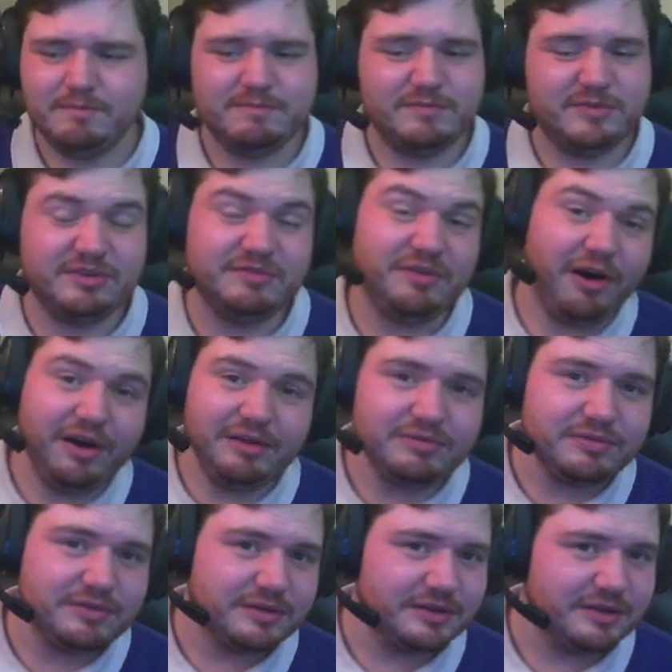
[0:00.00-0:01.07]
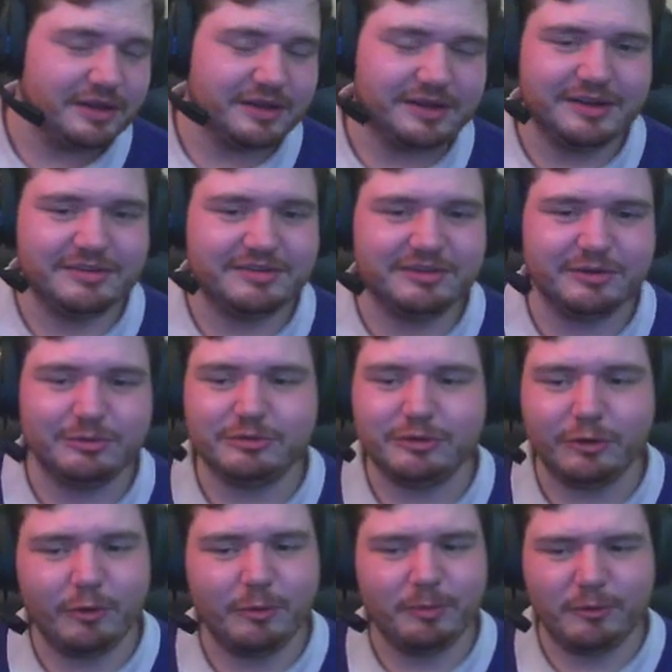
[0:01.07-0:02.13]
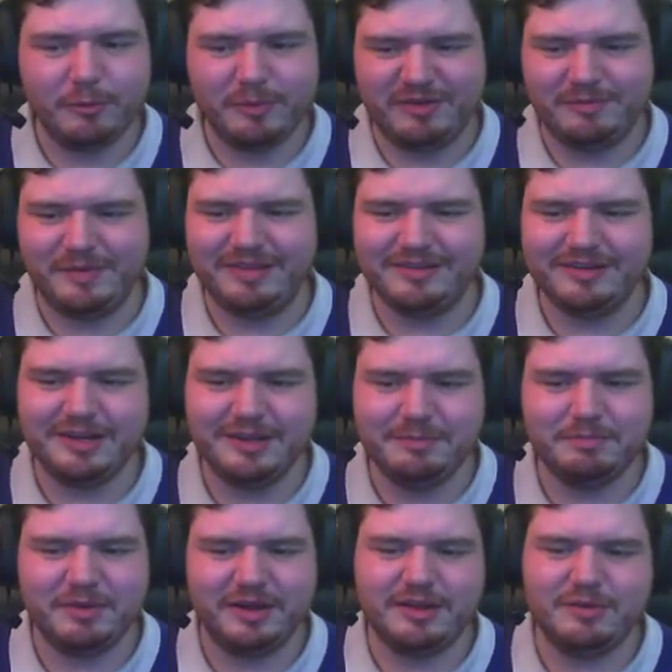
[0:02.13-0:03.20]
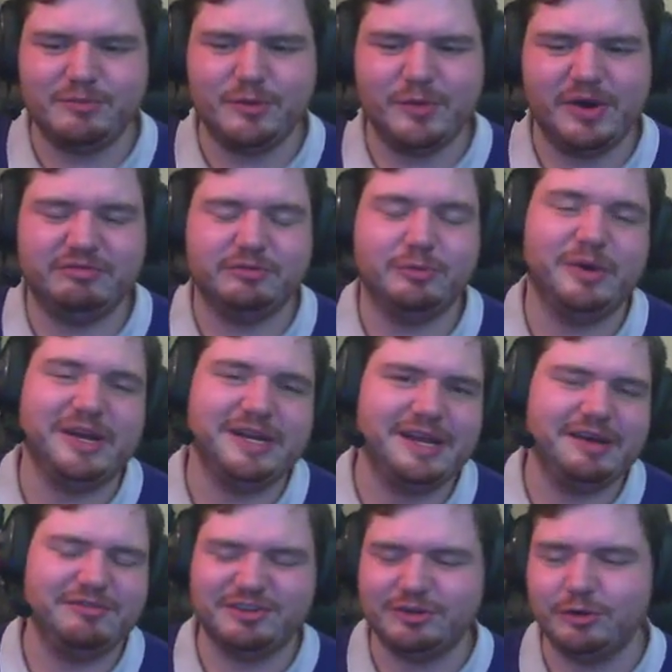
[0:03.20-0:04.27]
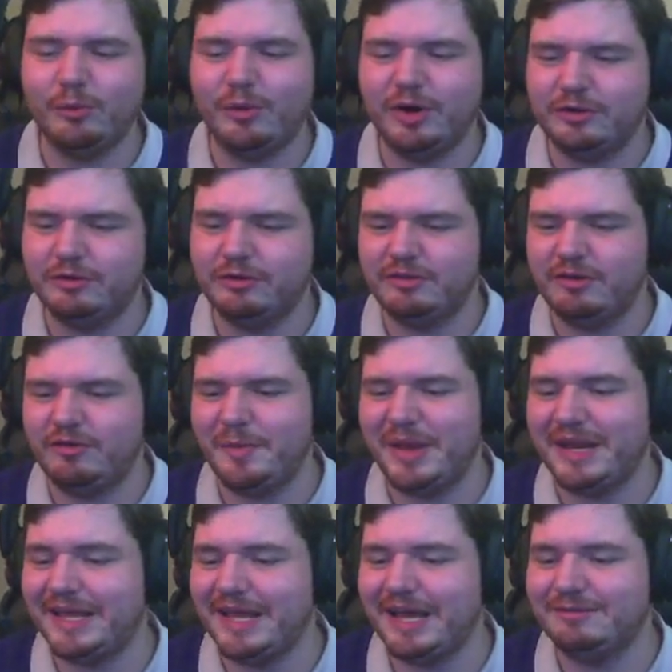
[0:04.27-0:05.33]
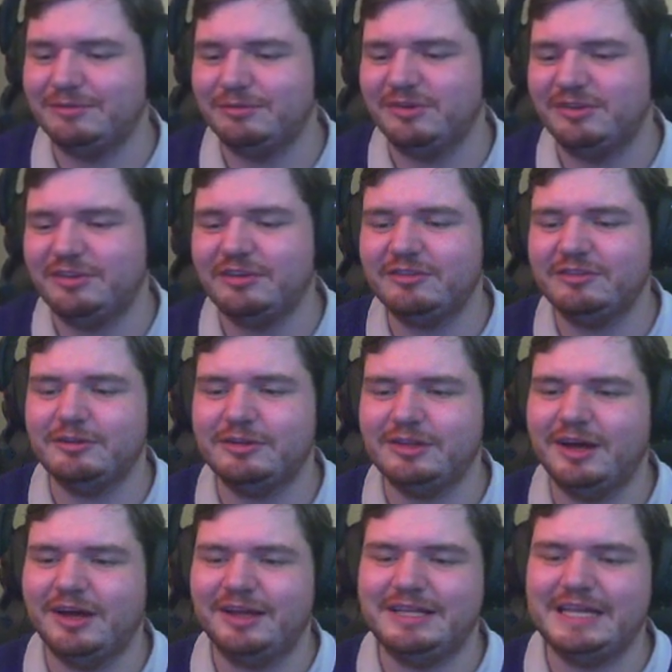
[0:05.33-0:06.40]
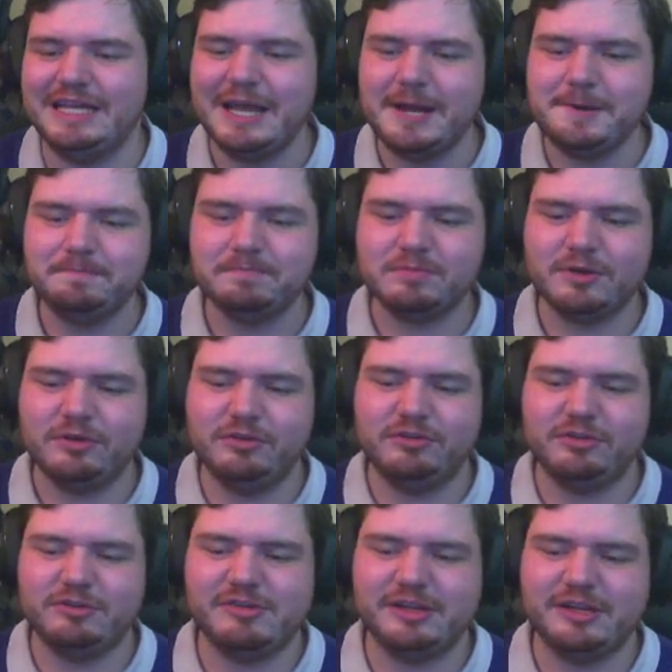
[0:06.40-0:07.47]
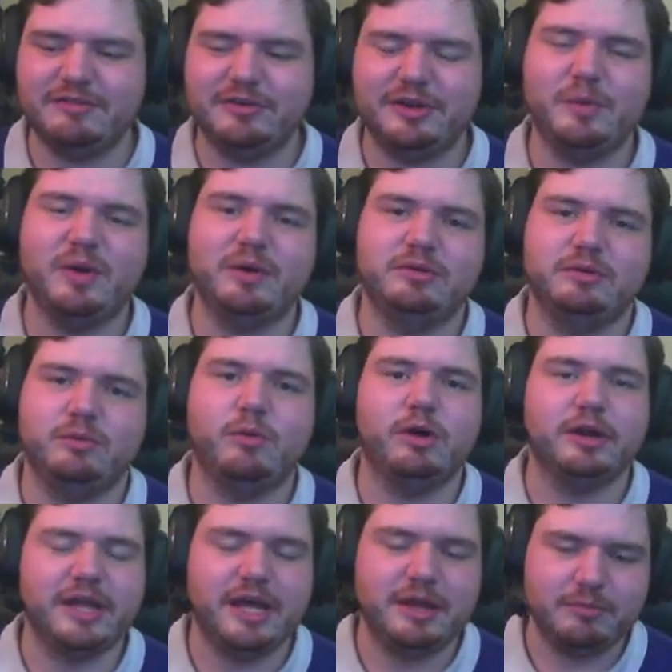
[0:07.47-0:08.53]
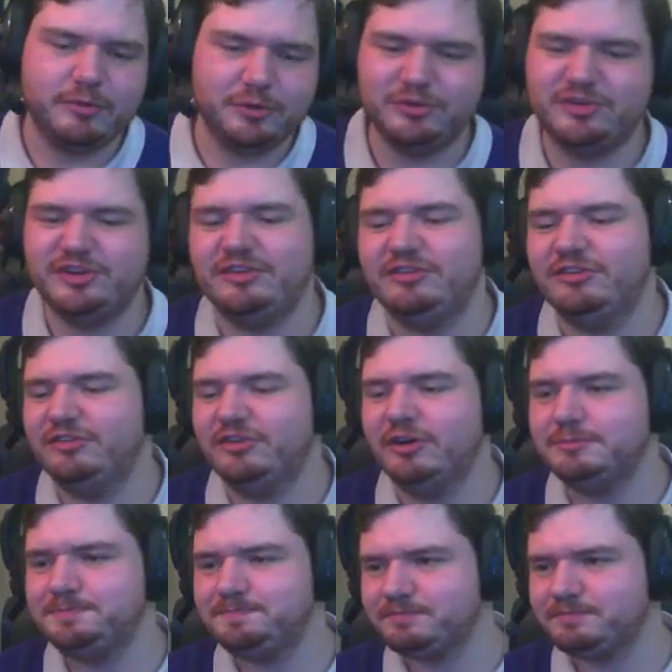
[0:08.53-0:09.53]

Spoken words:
survive. It is still doable mathematically, but they will have to win every single one of their remaining games, which doesn't look likely, considering they've only won 1 game all season. So,